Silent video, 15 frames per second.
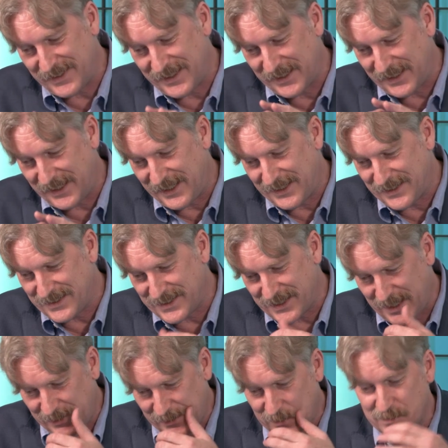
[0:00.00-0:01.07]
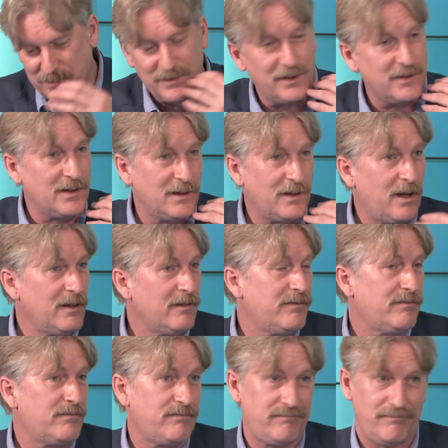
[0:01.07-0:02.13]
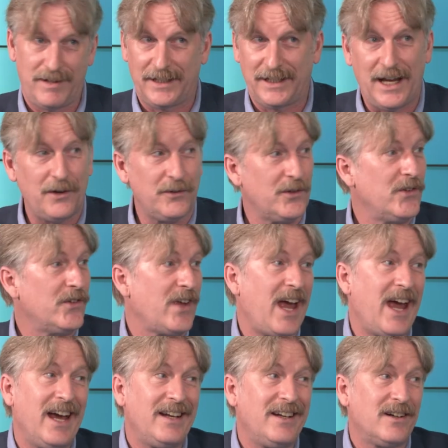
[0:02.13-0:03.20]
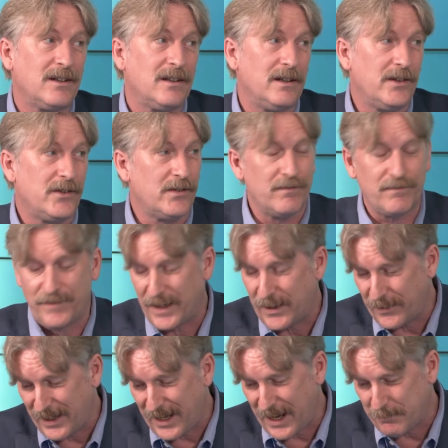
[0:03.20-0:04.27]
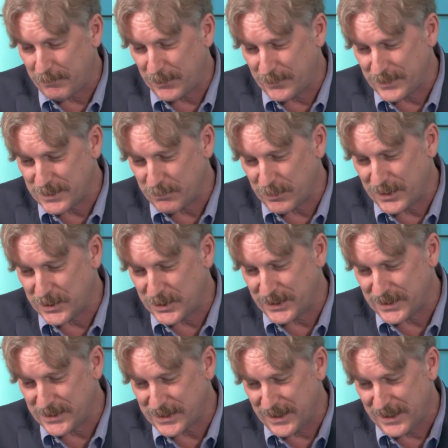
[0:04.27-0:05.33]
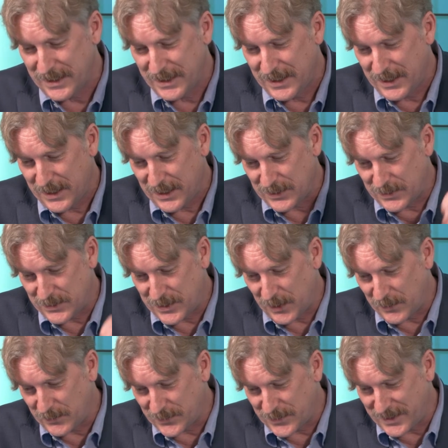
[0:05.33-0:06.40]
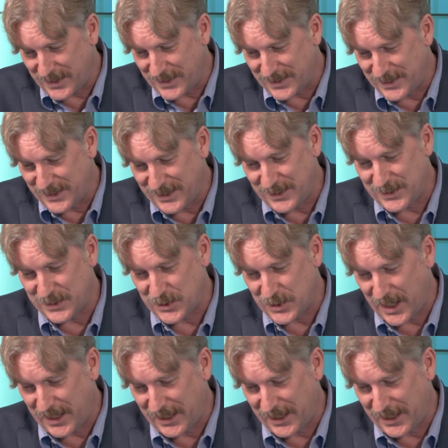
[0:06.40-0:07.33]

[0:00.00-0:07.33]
Ian's saying there's a lot of accountants and their clients very happy with spreadsheets, don't see the need to